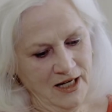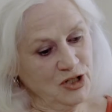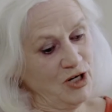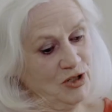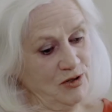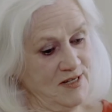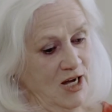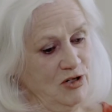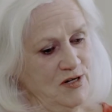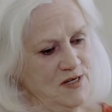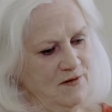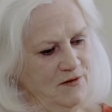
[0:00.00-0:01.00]
A Treacherous
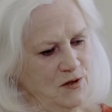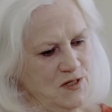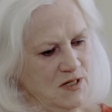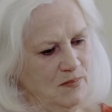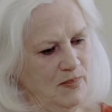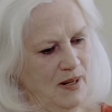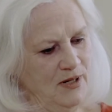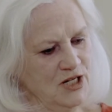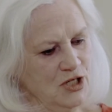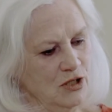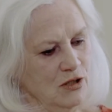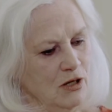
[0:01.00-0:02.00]
Country is your first
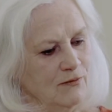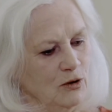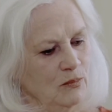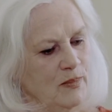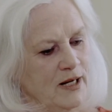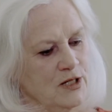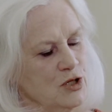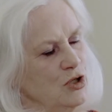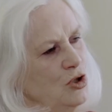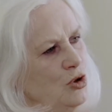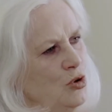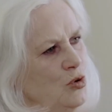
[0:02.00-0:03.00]
published novel, but
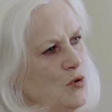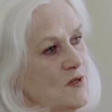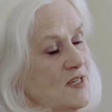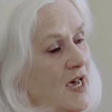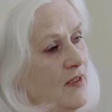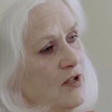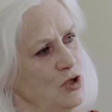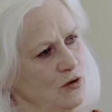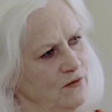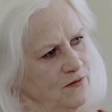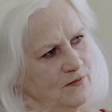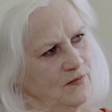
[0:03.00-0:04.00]
you say that
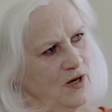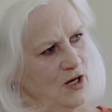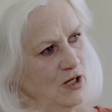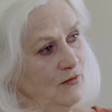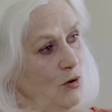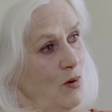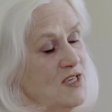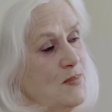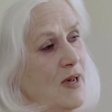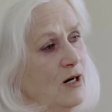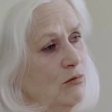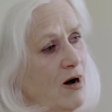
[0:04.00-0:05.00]
you've always
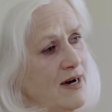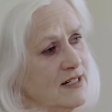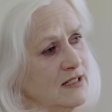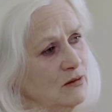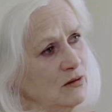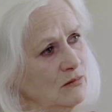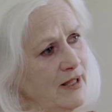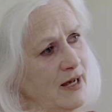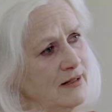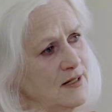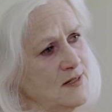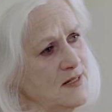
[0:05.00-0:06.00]
been a writer
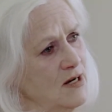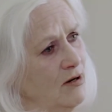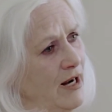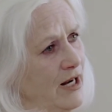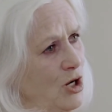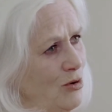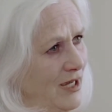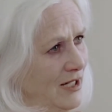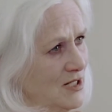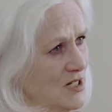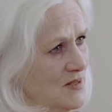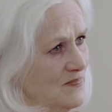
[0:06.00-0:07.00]
without necessarily knowing it.